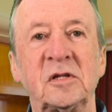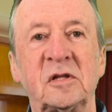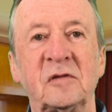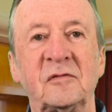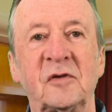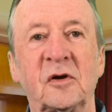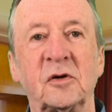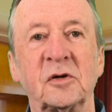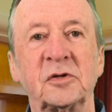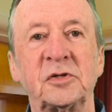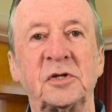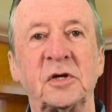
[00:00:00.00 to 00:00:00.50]
of
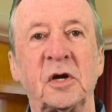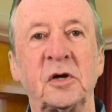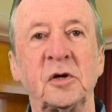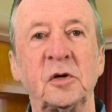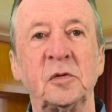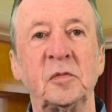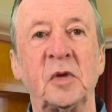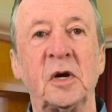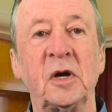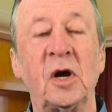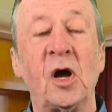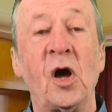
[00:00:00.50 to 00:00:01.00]

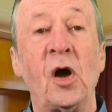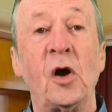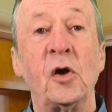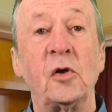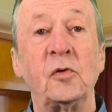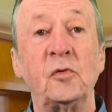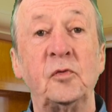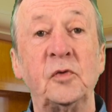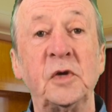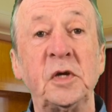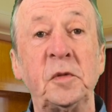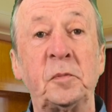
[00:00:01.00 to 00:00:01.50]
October
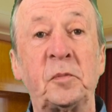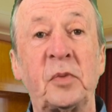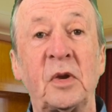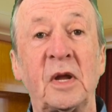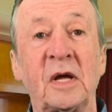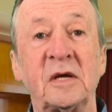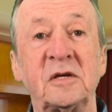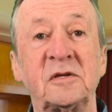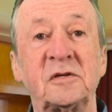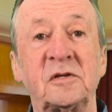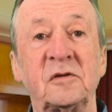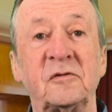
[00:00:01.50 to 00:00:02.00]

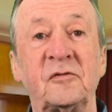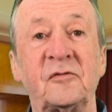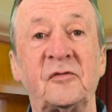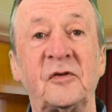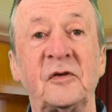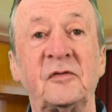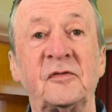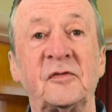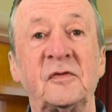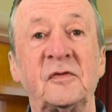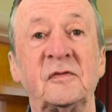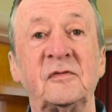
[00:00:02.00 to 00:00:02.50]
replaced the
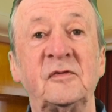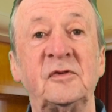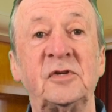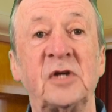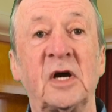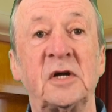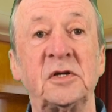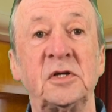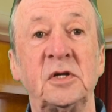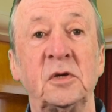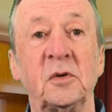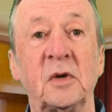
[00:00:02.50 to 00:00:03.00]
5th of
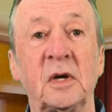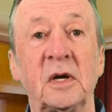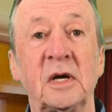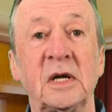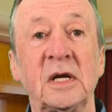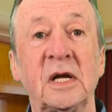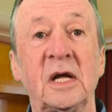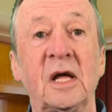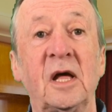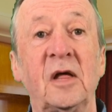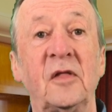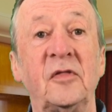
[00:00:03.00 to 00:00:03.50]
January,
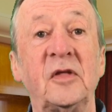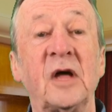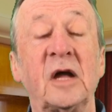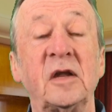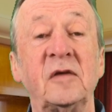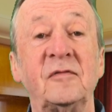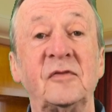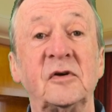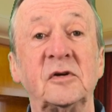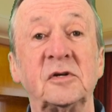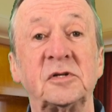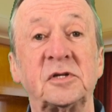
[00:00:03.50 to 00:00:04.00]
the
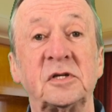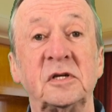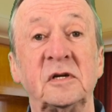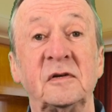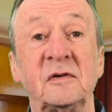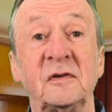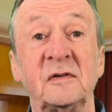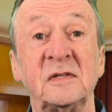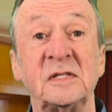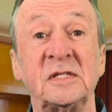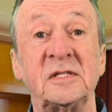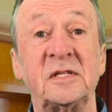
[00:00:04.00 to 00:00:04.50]
anniversary of
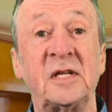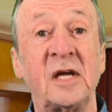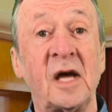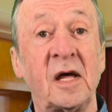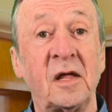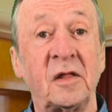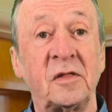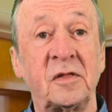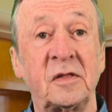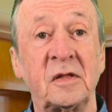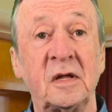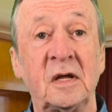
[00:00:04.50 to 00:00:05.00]
his
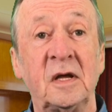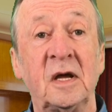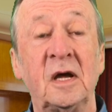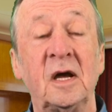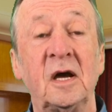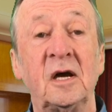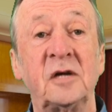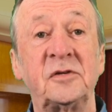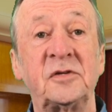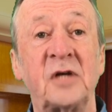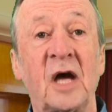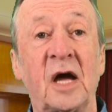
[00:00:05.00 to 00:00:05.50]
death,
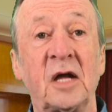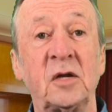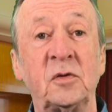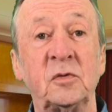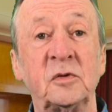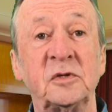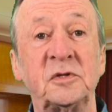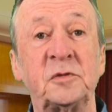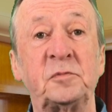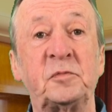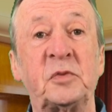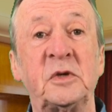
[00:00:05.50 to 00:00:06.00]
as
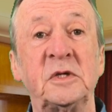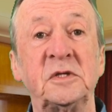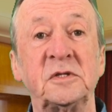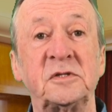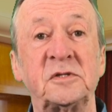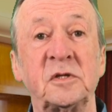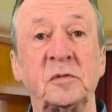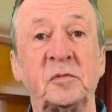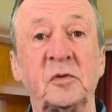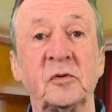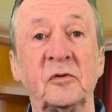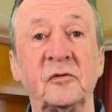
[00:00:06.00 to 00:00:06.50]
Edward's
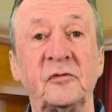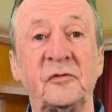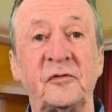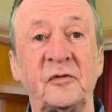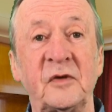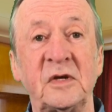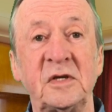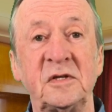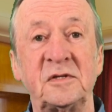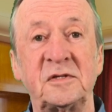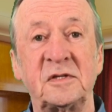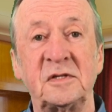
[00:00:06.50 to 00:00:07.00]
principal
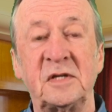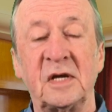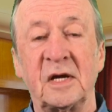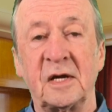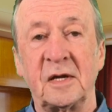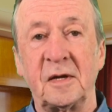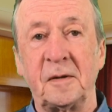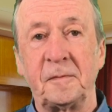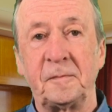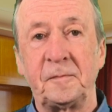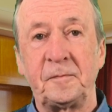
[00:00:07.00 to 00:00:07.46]
feast day.